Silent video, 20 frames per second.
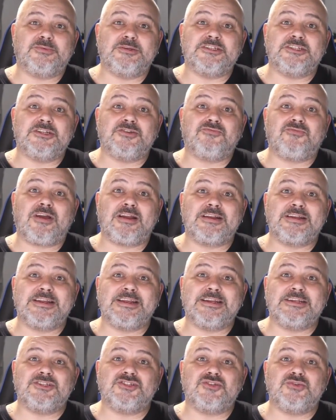which had run
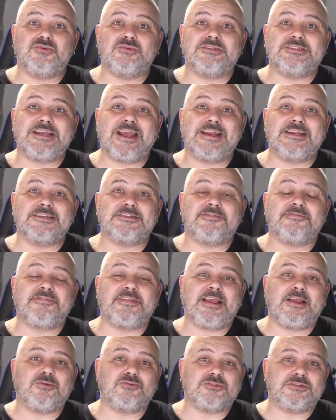into tens of
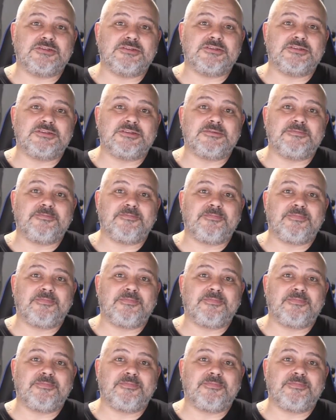thousands.